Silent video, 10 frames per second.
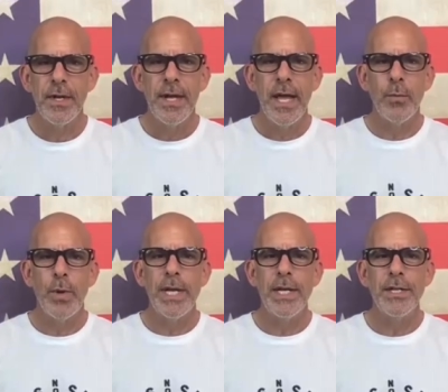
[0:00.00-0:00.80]
and we
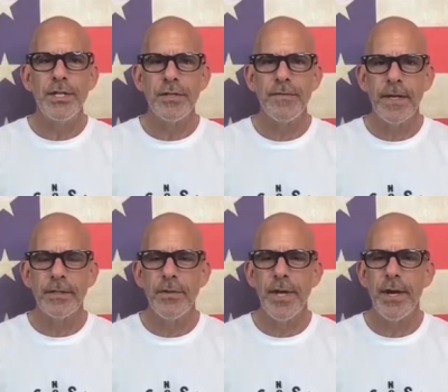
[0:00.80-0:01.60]
need to just
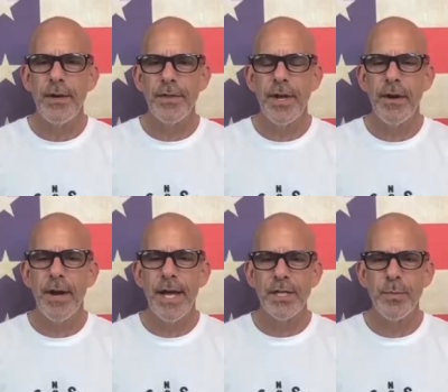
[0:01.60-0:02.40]
follow the healthcare
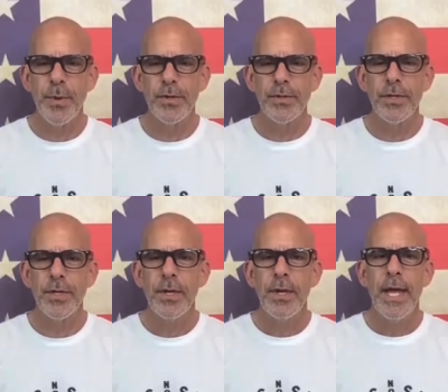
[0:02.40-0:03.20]
experts
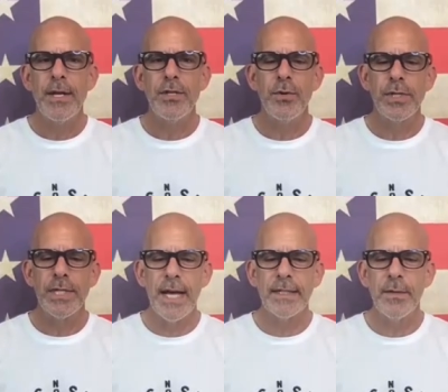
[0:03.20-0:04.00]
and do
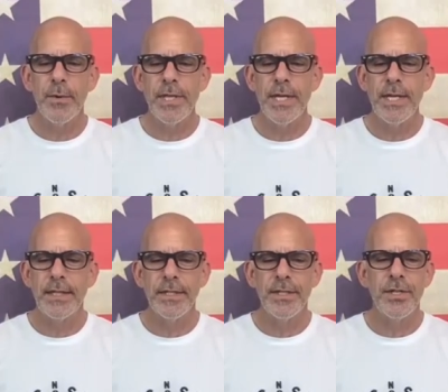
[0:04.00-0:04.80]
exactly what they
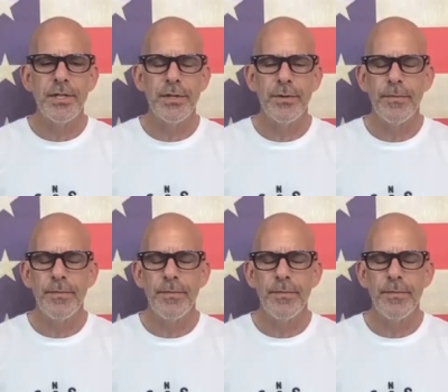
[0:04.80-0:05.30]
tell us to do.